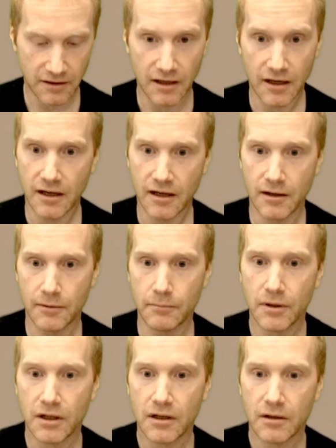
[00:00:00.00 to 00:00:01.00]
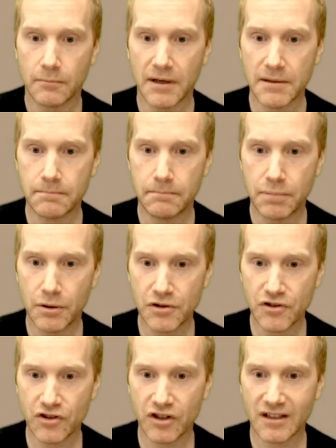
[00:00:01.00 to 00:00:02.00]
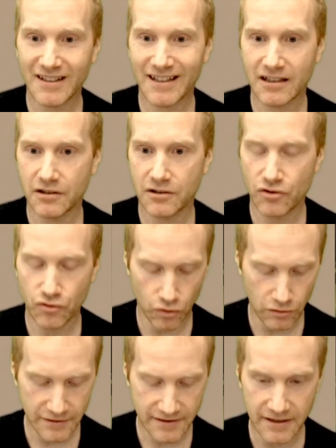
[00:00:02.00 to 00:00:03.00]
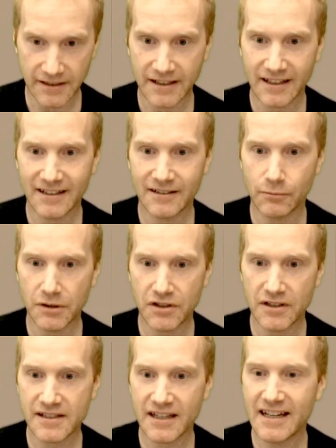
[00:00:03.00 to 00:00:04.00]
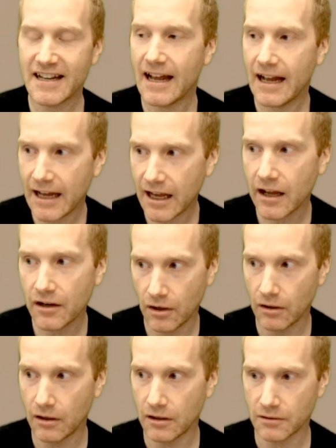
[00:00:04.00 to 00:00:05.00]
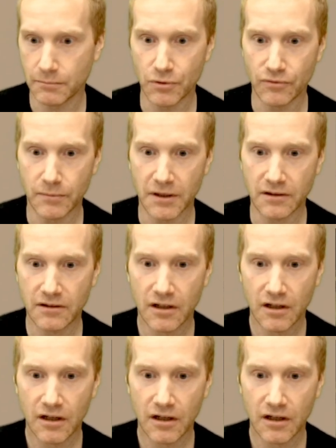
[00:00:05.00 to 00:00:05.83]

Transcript: By pushing a control stick, which is an analog movement,